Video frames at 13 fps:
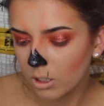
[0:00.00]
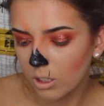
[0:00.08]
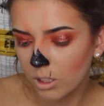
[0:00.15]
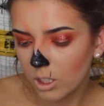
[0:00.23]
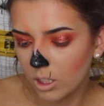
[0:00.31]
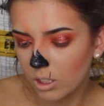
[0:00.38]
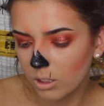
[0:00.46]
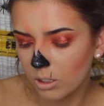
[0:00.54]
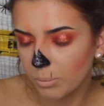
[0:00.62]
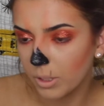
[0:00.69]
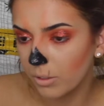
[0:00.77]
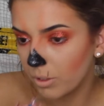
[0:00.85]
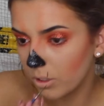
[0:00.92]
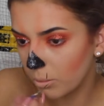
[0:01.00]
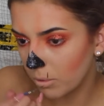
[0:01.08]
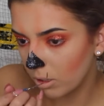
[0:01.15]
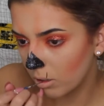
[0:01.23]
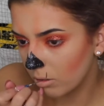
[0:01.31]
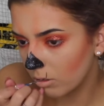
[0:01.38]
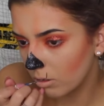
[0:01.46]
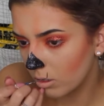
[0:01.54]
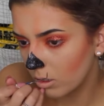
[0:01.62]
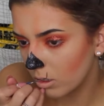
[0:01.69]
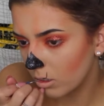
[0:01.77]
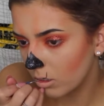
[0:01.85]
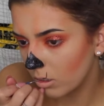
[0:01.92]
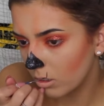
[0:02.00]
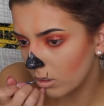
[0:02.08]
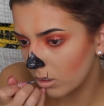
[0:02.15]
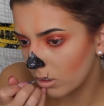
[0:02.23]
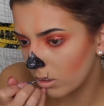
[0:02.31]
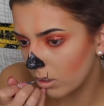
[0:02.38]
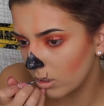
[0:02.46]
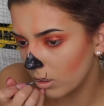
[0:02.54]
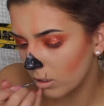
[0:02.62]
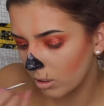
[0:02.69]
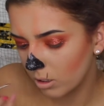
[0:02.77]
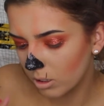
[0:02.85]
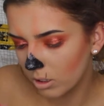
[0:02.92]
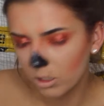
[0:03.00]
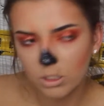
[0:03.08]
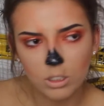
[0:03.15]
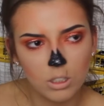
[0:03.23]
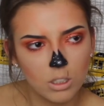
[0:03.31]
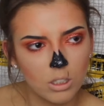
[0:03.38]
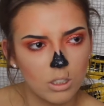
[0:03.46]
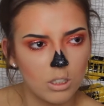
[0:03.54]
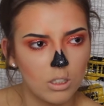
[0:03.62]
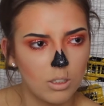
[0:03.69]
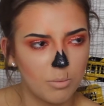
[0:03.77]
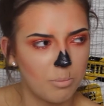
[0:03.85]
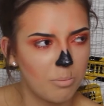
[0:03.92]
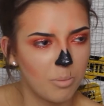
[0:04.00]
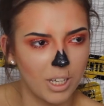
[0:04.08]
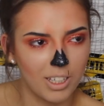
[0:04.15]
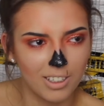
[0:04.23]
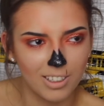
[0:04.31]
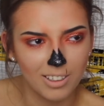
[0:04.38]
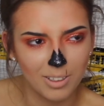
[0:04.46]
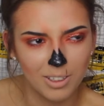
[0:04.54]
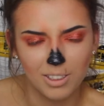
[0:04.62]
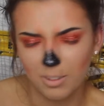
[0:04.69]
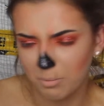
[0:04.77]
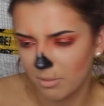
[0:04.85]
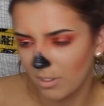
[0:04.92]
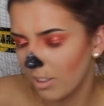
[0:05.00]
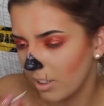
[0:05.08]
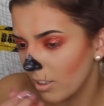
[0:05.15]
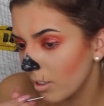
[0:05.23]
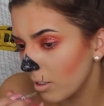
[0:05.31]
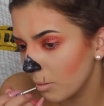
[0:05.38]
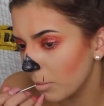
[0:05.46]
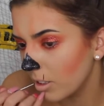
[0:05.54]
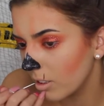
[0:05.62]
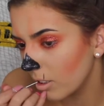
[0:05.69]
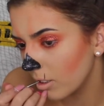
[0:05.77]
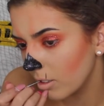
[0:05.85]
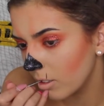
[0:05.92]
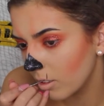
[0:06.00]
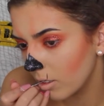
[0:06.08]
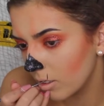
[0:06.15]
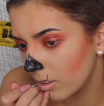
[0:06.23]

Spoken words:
And then it doesn't matter if it's a bit long because I can just make it bigger. That didn't make sense.